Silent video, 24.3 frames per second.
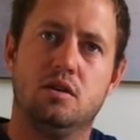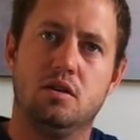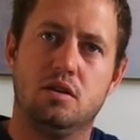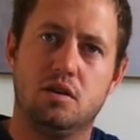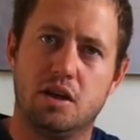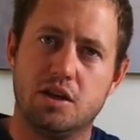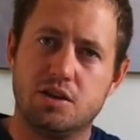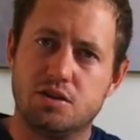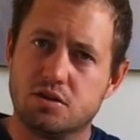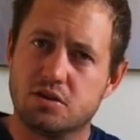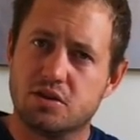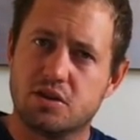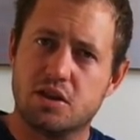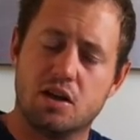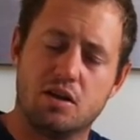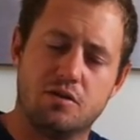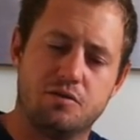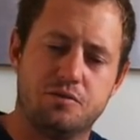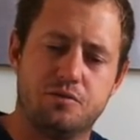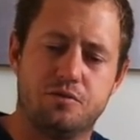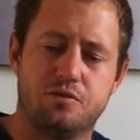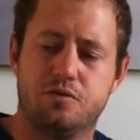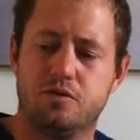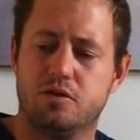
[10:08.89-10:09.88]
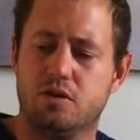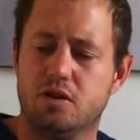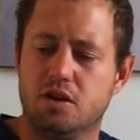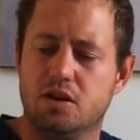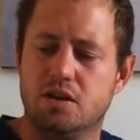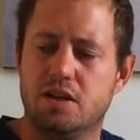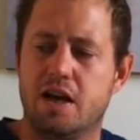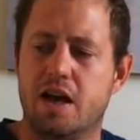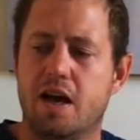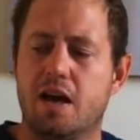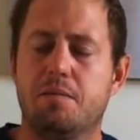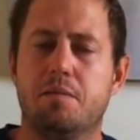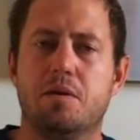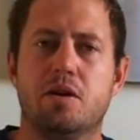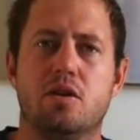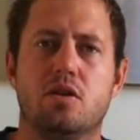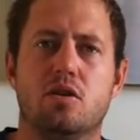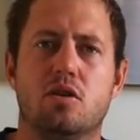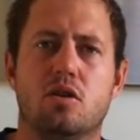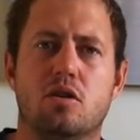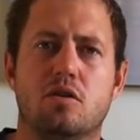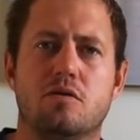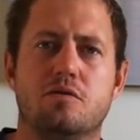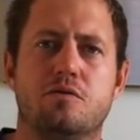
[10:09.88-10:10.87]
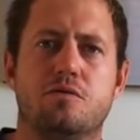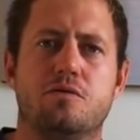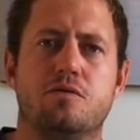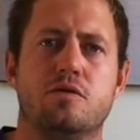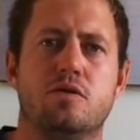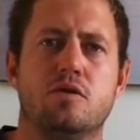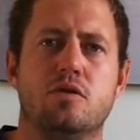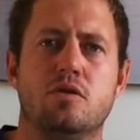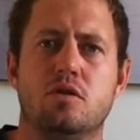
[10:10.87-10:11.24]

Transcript: Get yourself in the habit of,